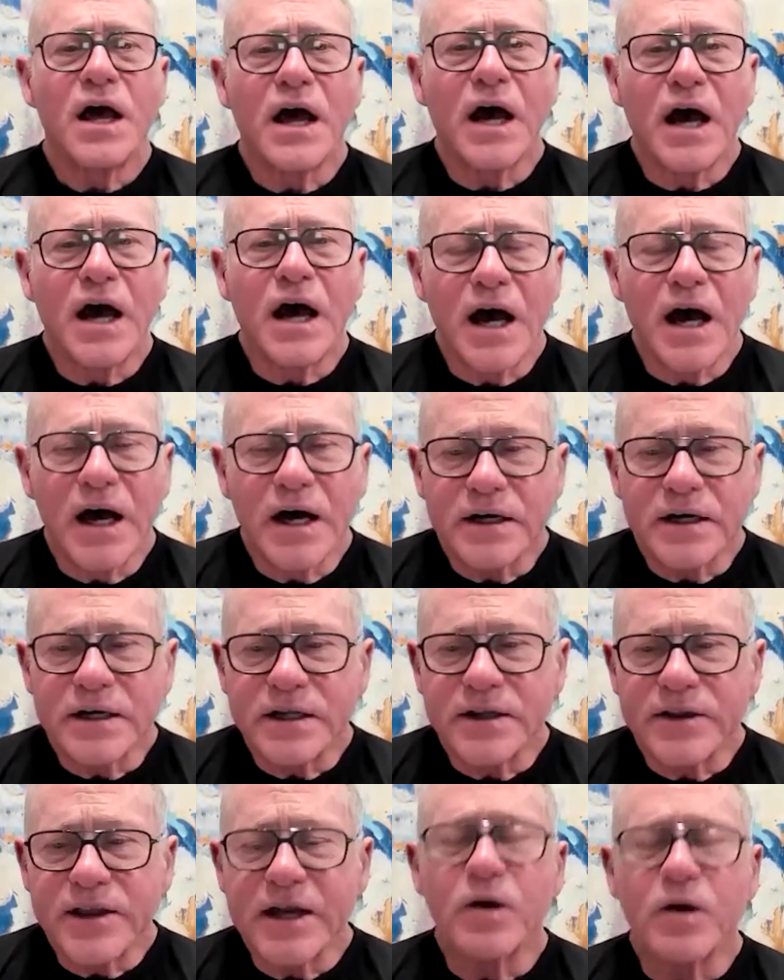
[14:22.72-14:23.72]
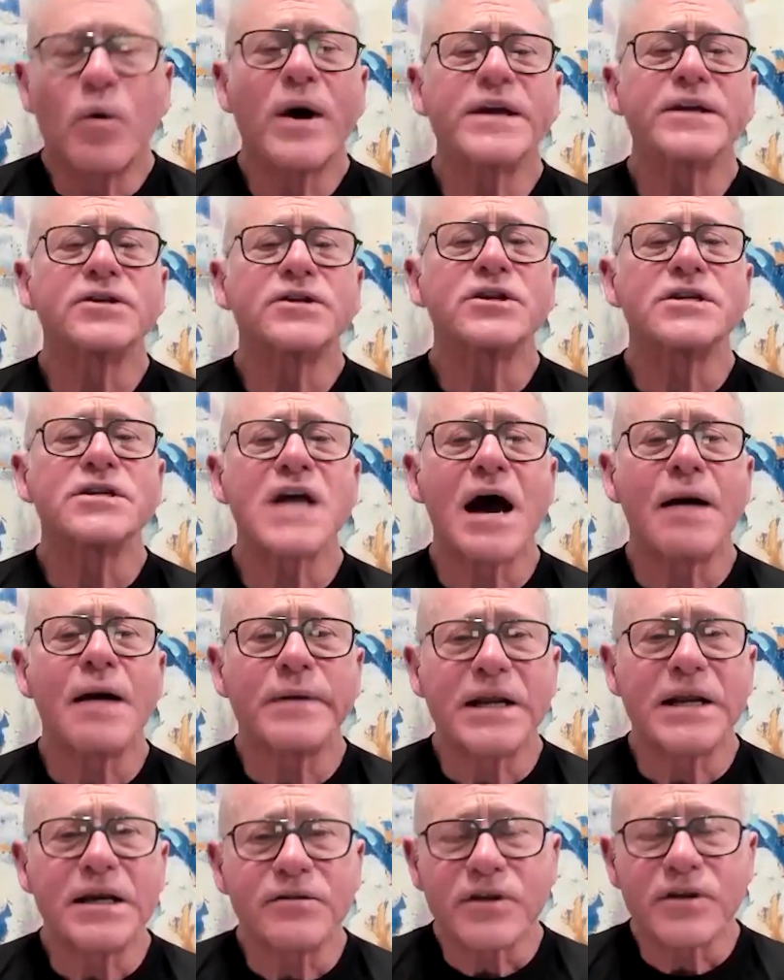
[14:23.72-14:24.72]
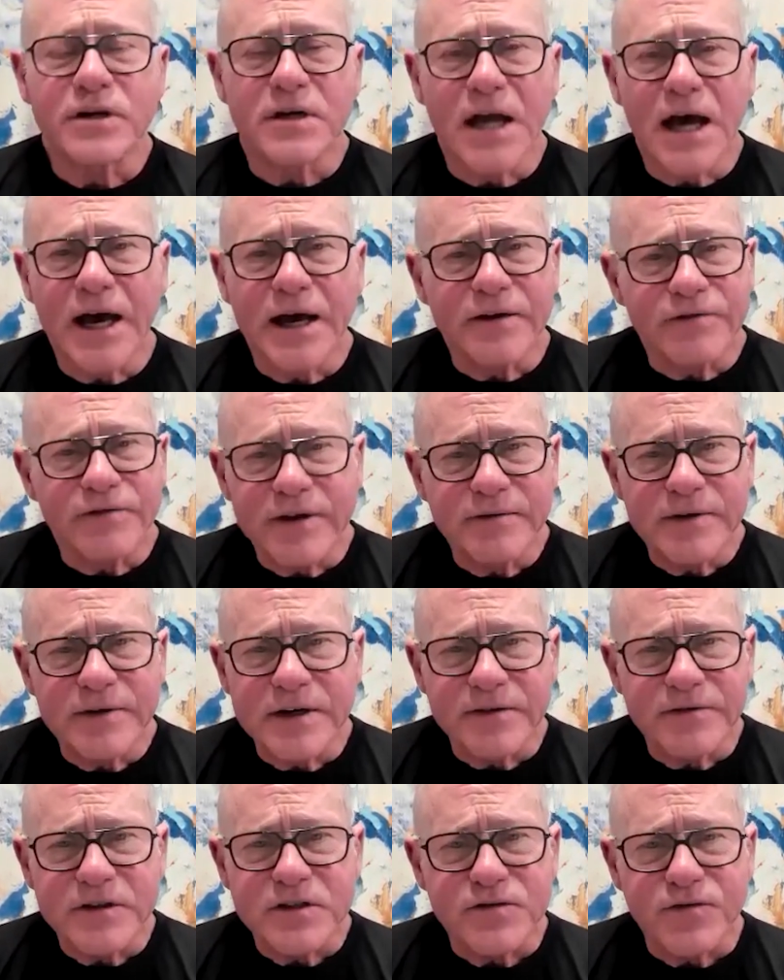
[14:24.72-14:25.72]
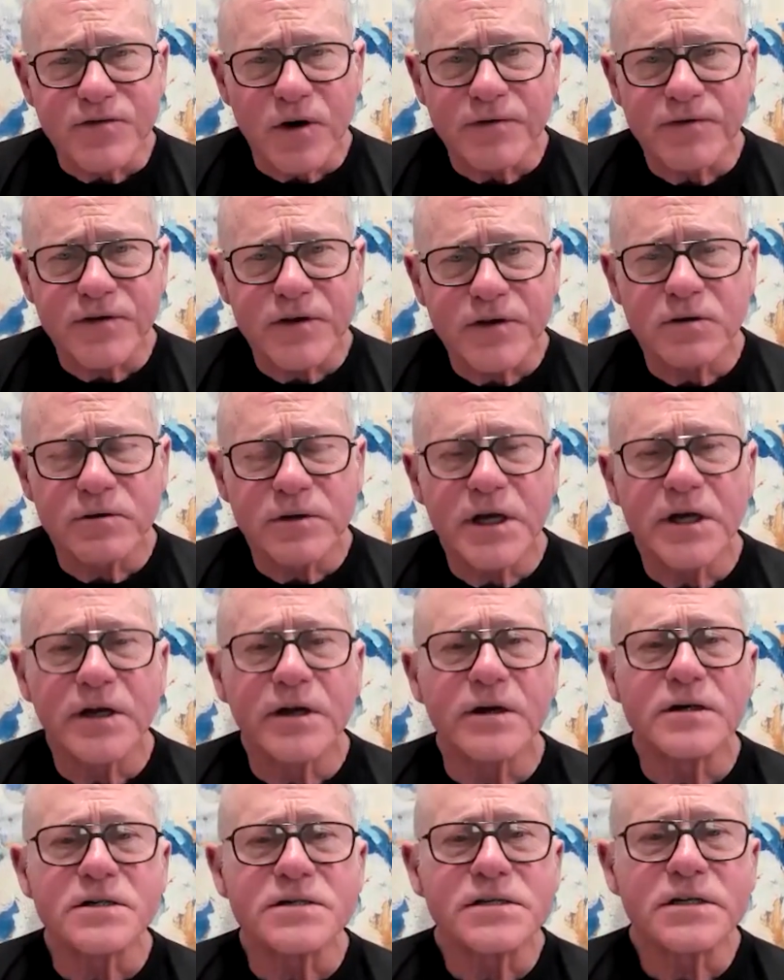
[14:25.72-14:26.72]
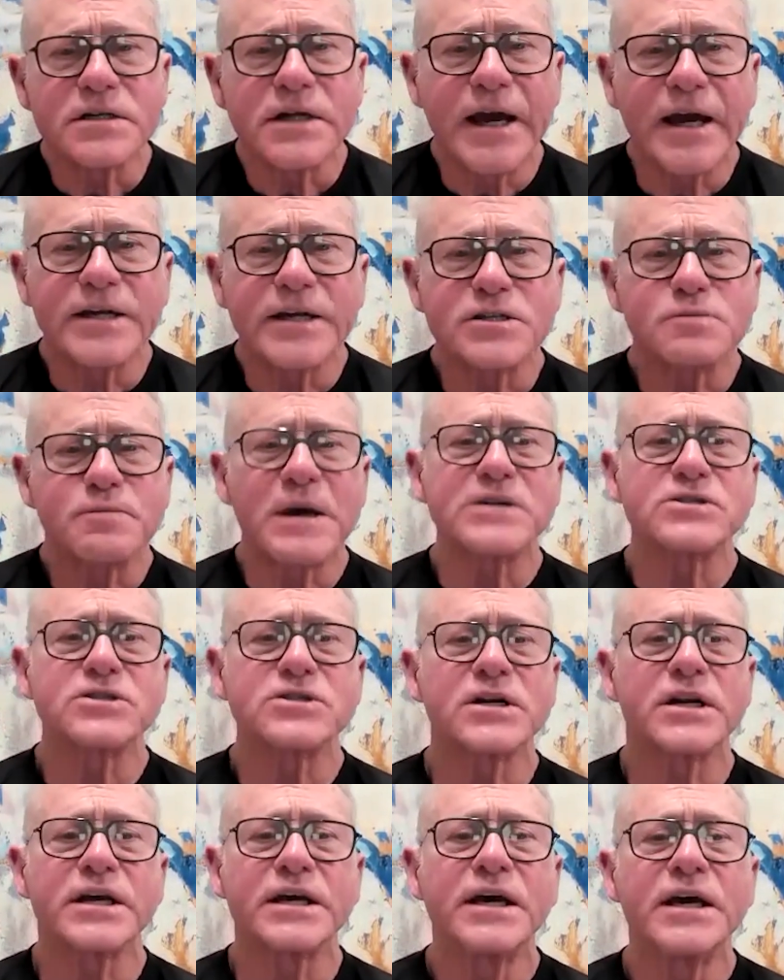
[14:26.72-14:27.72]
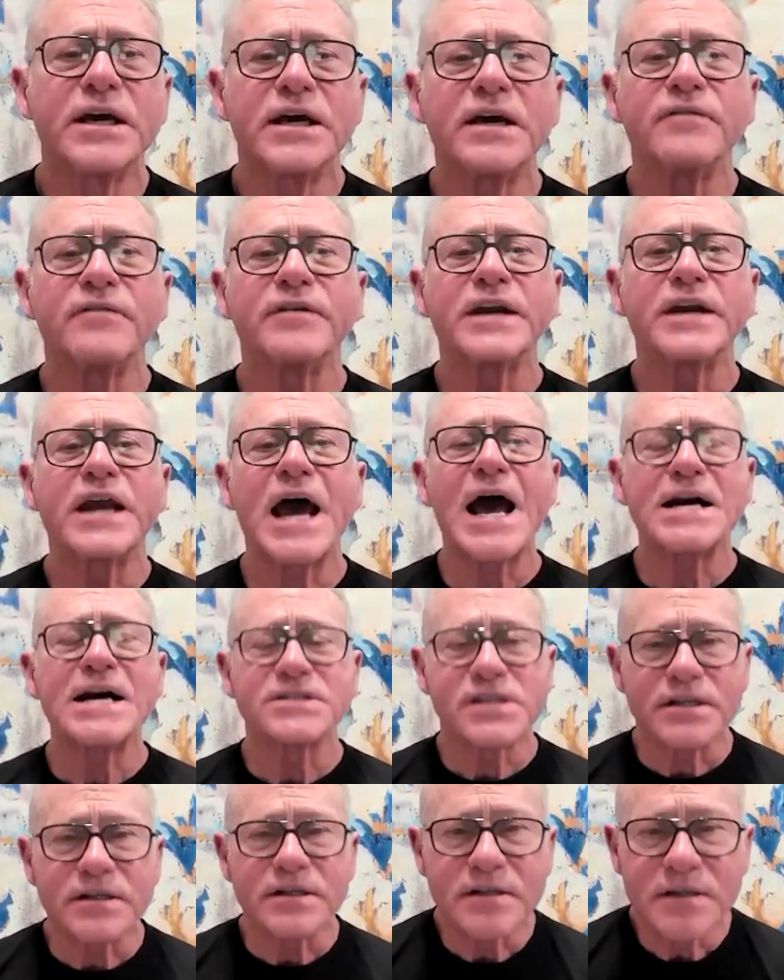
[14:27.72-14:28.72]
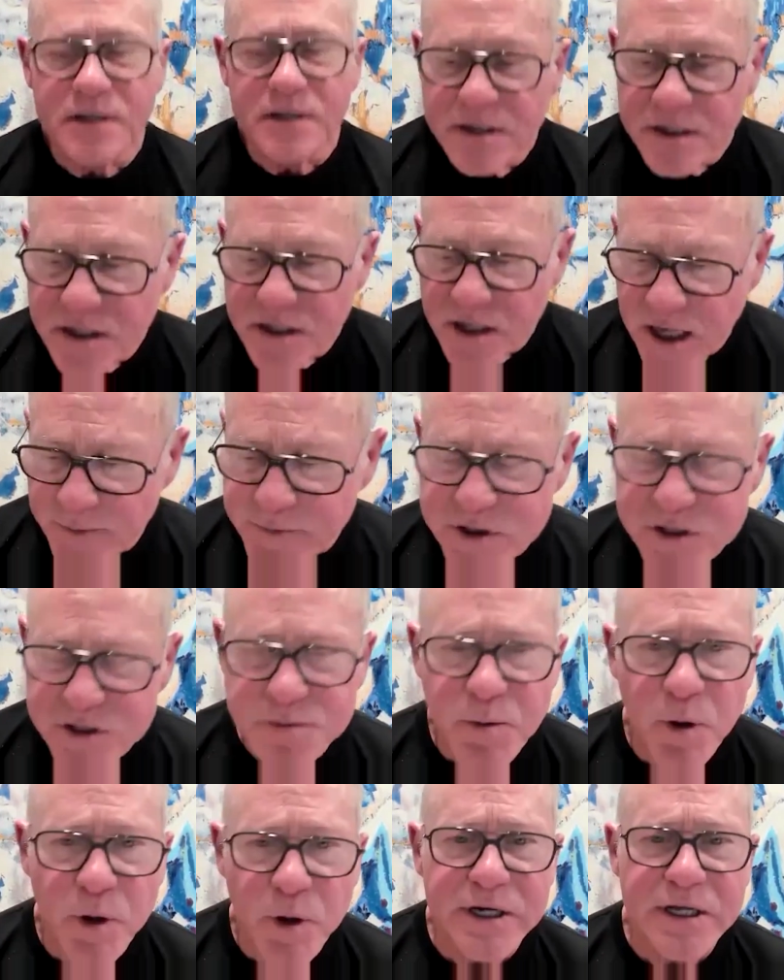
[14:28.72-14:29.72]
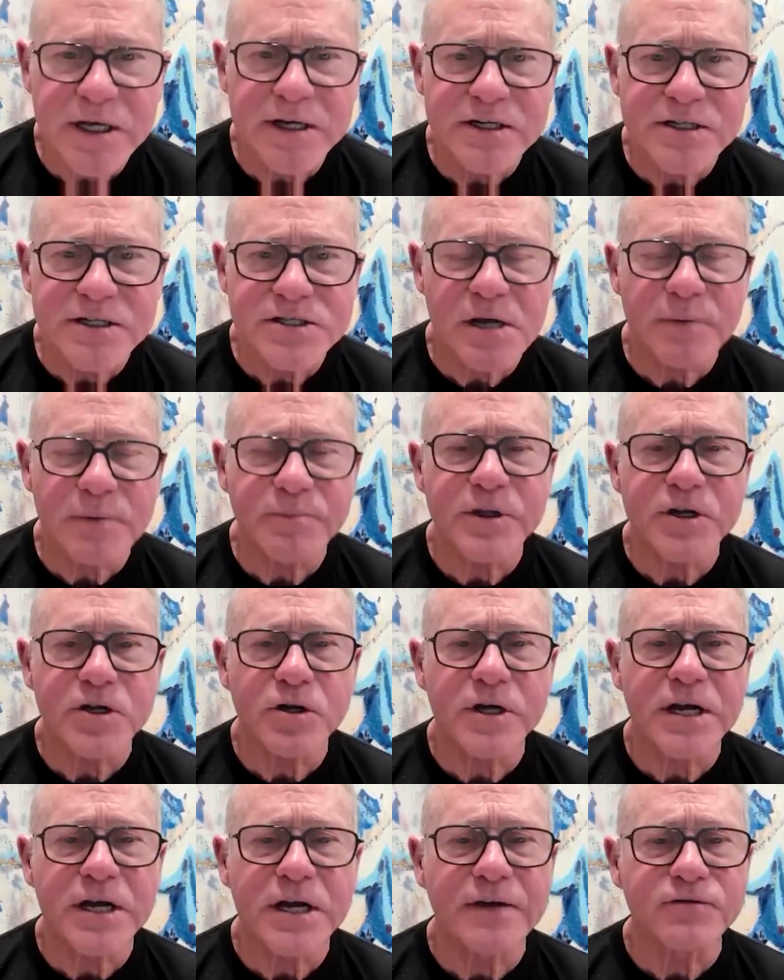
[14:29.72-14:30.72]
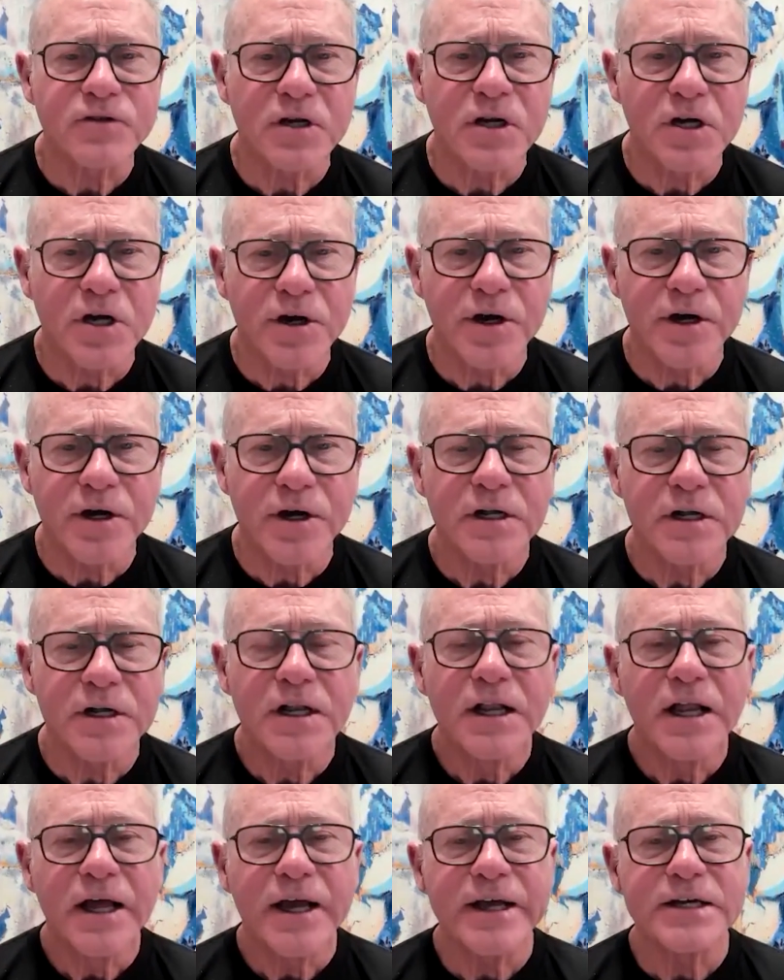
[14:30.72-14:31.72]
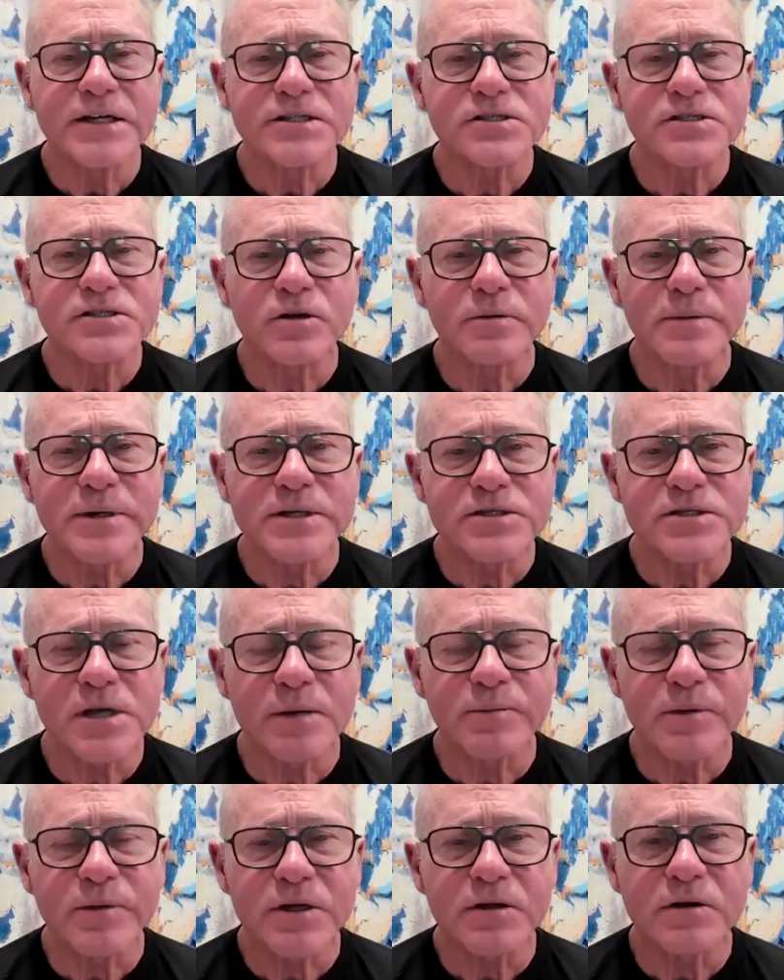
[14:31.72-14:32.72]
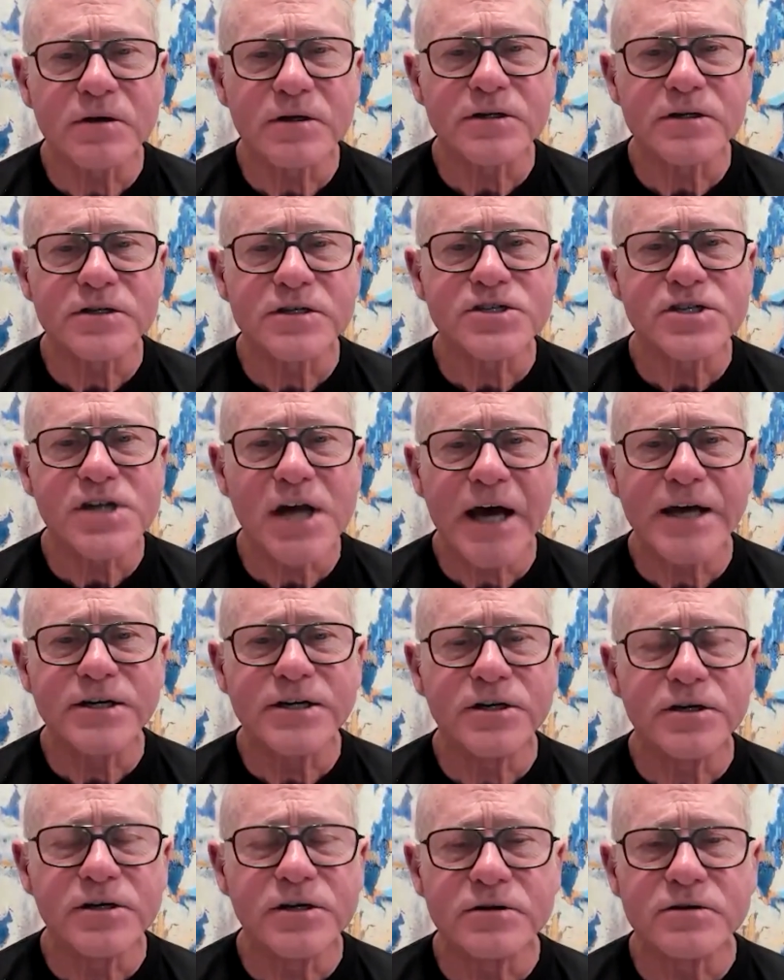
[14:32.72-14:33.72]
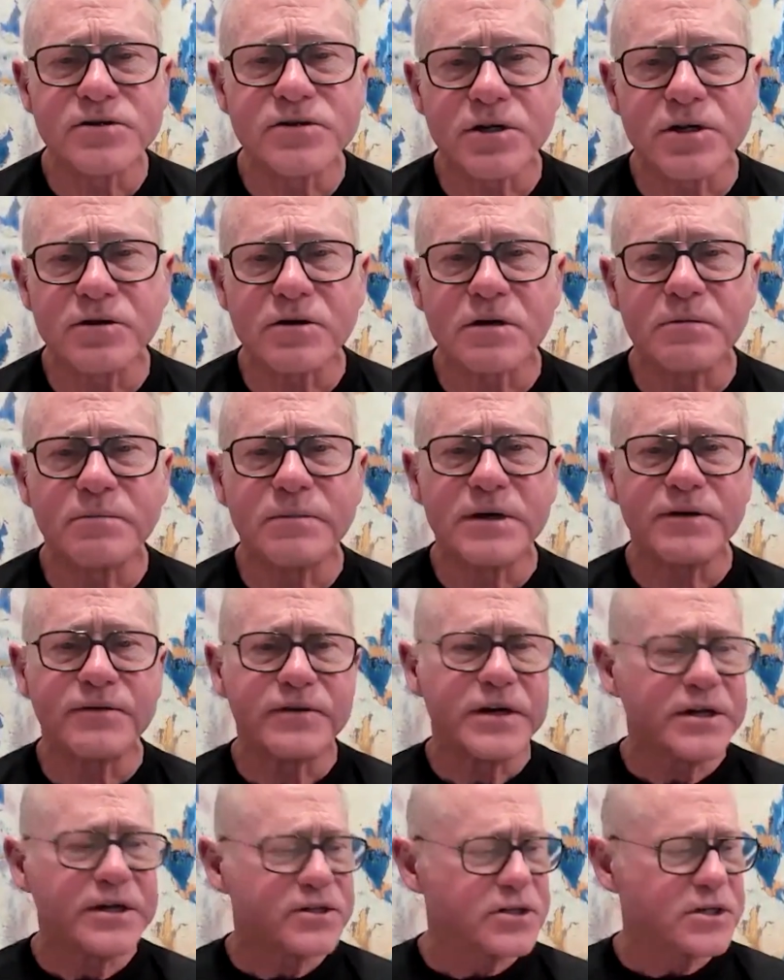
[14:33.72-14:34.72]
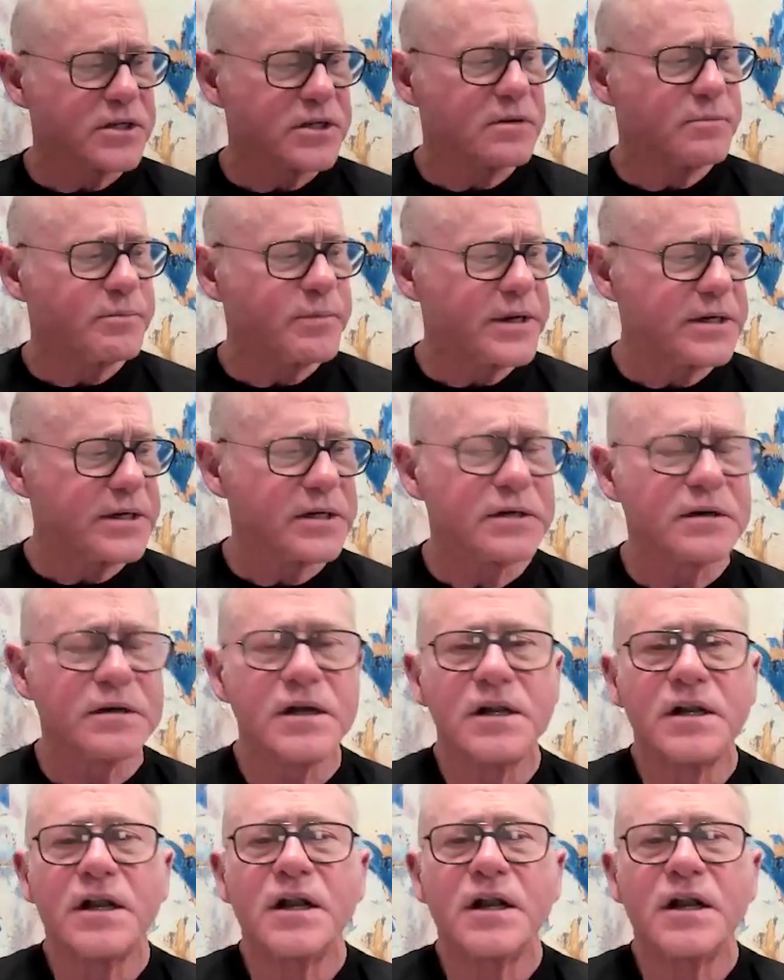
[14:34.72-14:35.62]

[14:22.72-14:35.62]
They don't want it to dominate their life, even if it's for a few years, and especially if it hasn't up this point, and it's something you're going to have to learn, and it's going to be something you're going to decide to do so you can be financially independent.